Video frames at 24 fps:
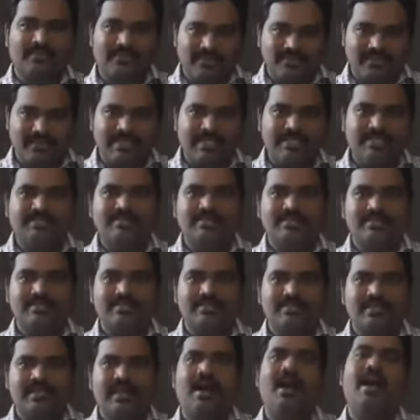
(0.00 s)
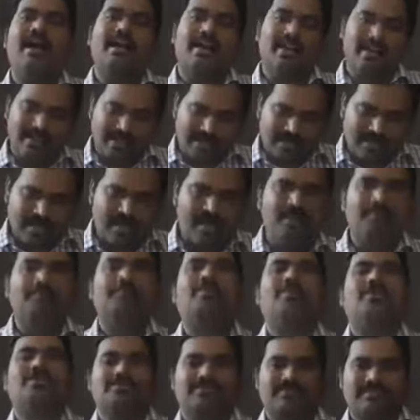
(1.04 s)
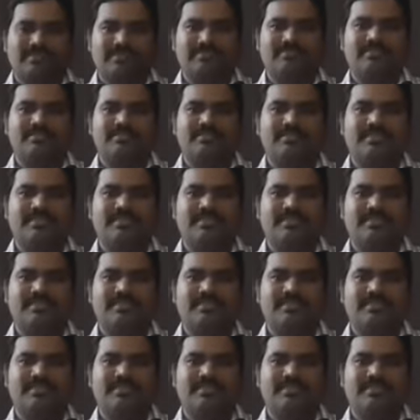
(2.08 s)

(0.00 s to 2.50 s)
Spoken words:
these ionic compounds.